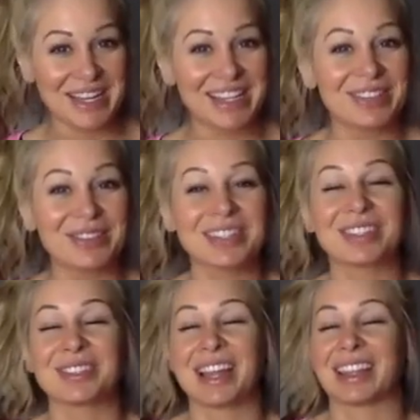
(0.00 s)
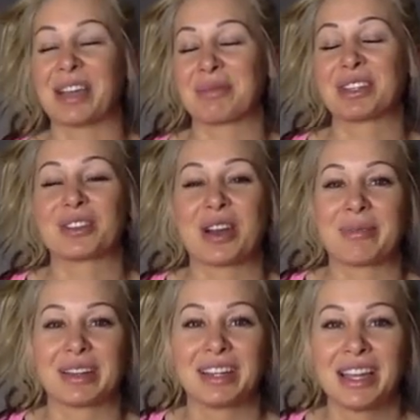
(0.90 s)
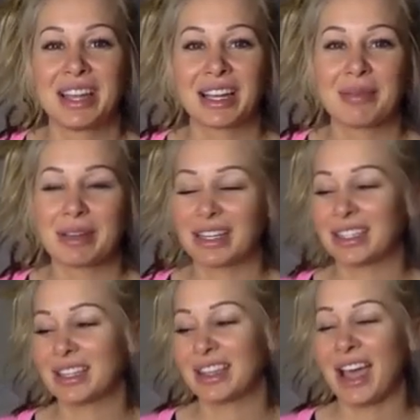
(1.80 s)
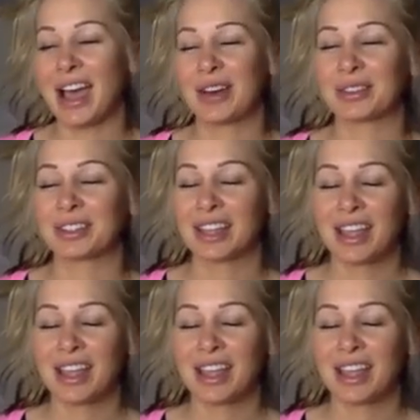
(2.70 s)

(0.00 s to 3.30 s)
Usually there's not that much drama coming into the house.